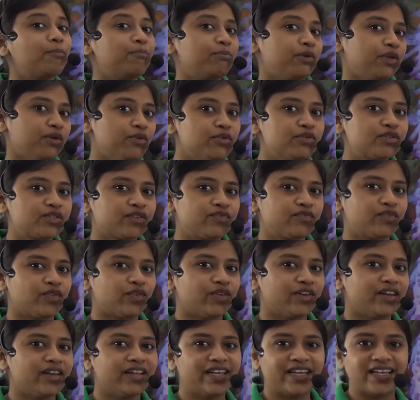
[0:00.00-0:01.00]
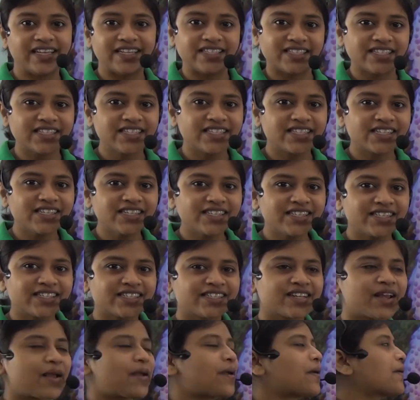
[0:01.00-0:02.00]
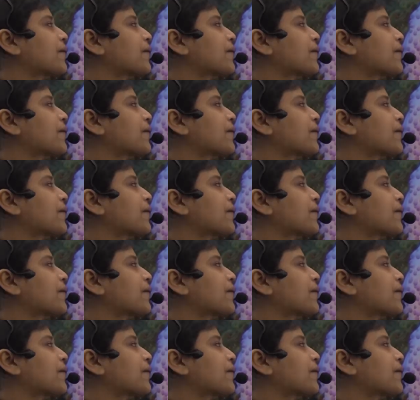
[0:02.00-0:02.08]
beautiful, isn't it?